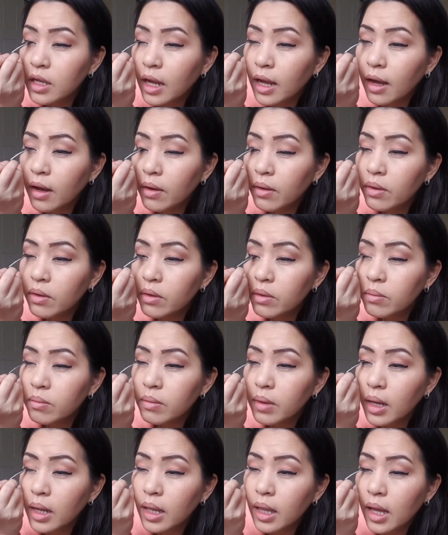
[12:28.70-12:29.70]
even
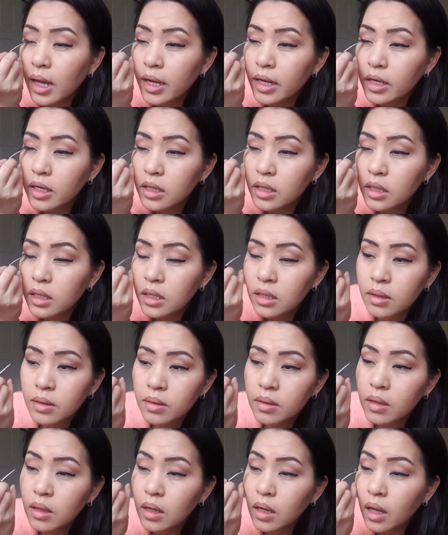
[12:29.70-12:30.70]
out my
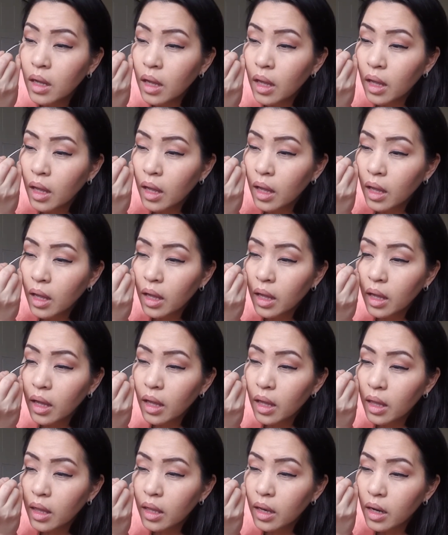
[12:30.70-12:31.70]
liner.
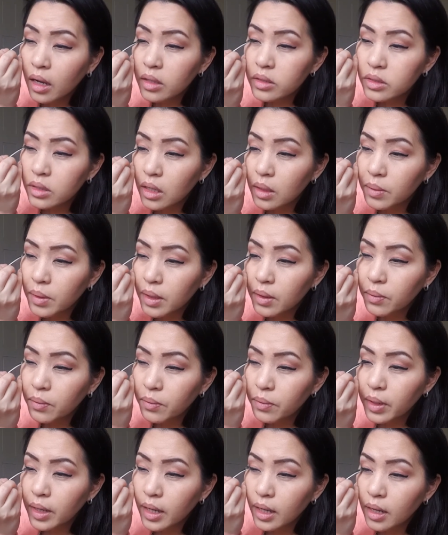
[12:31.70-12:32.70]
And then also,
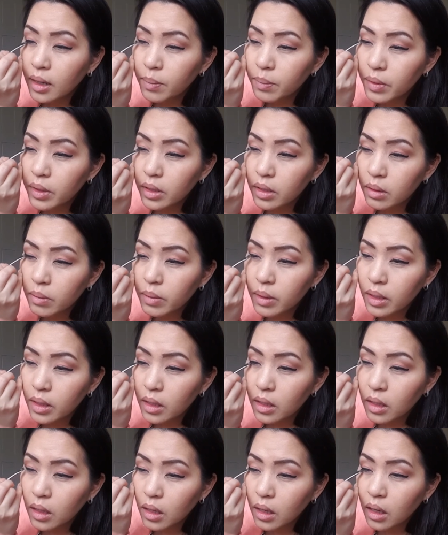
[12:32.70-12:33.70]
I'm gonna wing it up a
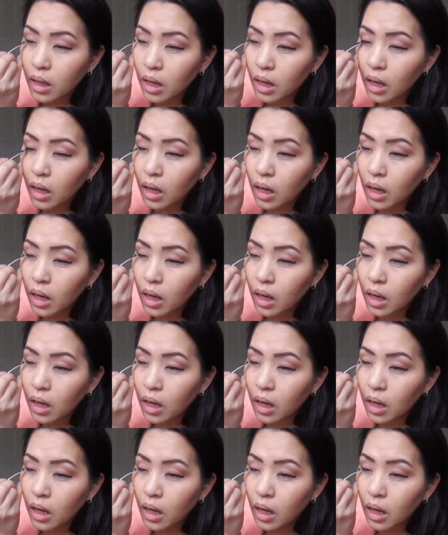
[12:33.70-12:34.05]
little bit.